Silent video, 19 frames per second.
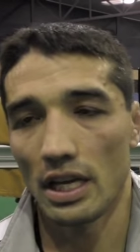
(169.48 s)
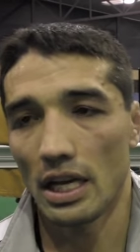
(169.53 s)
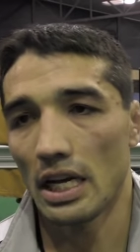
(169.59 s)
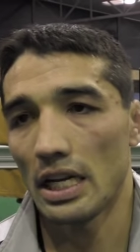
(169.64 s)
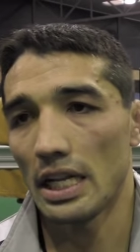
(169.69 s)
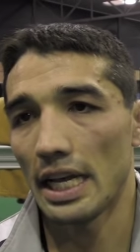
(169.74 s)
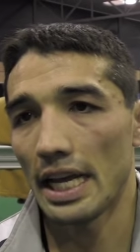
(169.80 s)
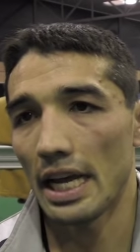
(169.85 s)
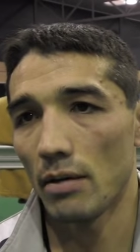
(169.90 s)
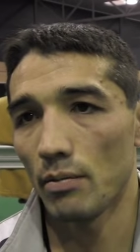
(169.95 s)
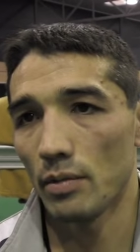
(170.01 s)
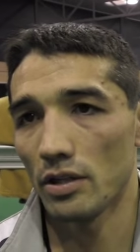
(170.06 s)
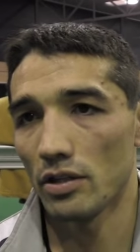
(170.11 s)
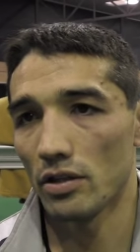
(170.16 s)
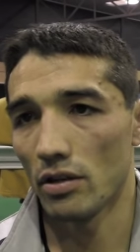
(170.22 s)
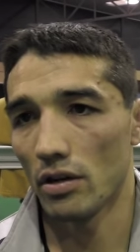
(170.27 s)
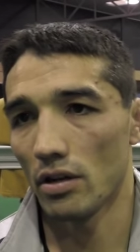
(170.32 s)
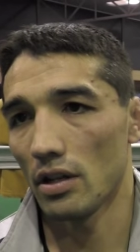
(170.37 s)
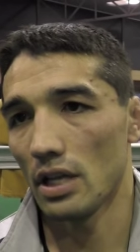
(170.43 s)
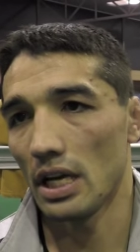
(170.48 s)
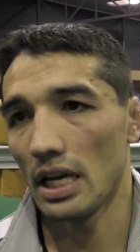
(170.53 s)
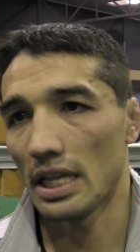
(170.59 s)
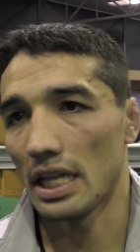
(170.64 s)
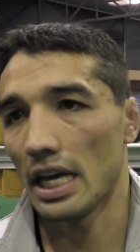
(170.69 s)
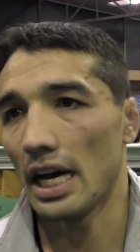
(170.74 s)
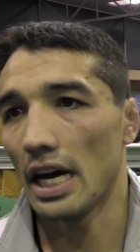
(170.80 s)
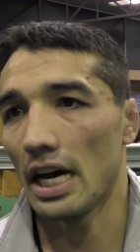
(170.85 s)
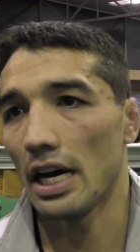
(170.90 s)
the Canada Cup is not
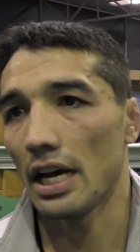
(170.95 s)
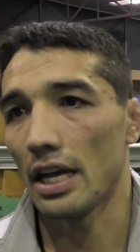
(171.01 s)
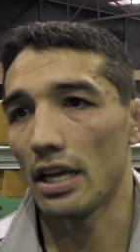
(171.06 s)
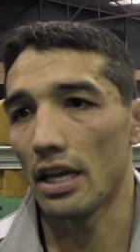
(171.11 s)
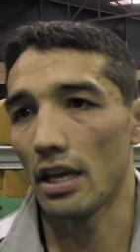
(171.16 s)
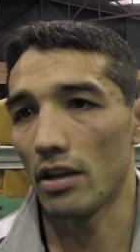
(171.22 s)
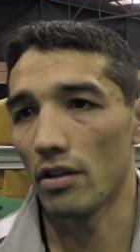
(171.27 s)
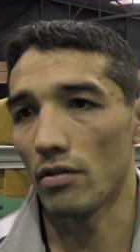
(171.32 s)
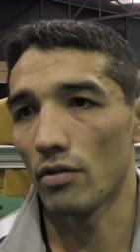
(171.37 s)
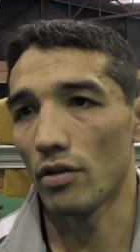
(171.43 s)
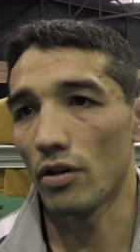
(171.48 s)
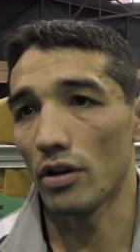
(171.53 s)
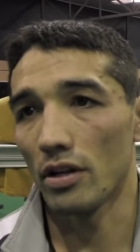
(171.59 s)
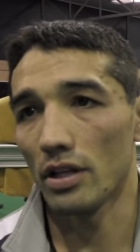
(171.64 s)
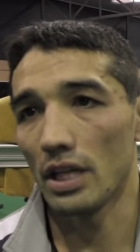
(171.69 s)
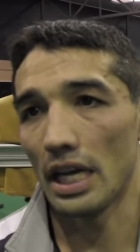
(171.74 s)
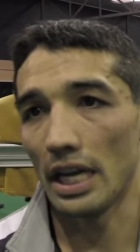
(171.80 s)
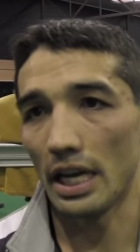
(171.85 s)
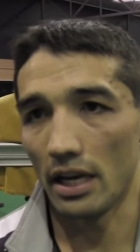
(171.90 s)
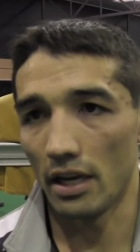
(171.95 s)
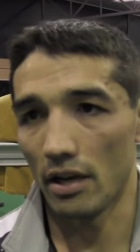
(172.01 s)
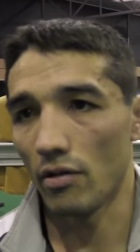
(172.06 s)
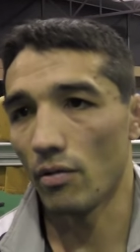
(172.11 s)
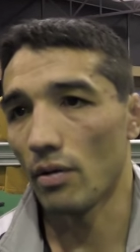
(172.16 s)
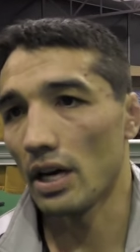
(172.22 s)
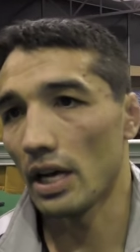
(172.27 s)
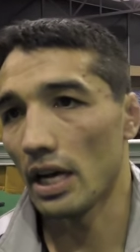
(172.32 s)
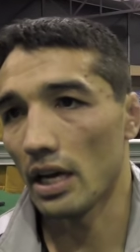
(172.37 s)
that high in the world and
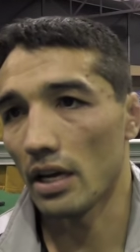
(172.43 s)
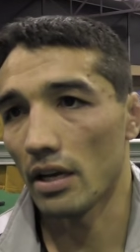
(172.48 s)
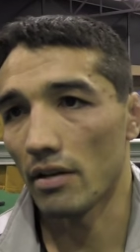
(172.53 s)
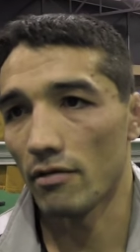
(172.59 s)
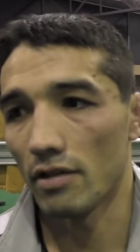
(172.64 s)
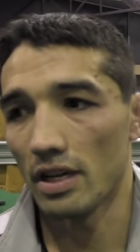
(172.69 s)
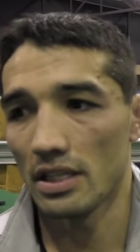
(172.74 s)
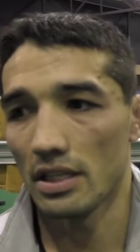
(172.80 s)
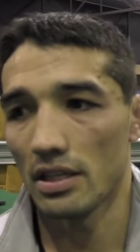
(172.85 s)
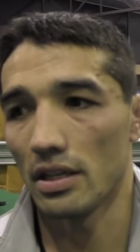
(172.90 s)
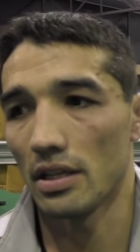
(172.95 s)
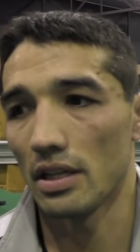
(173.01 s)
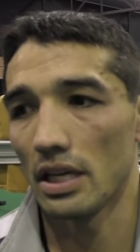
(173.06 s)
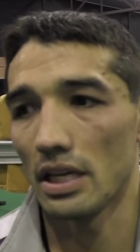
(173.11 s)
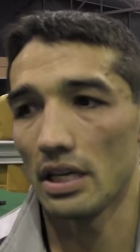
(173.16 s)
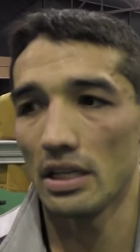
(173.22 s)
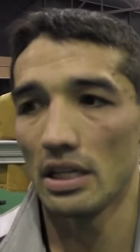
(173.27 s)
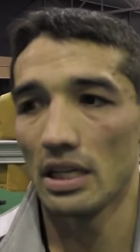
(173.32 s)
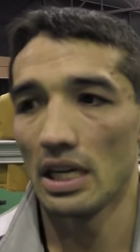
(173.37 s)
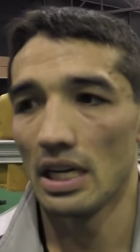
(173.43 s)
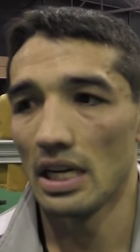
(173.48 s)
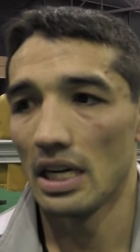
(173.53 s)
the way I wrestled there,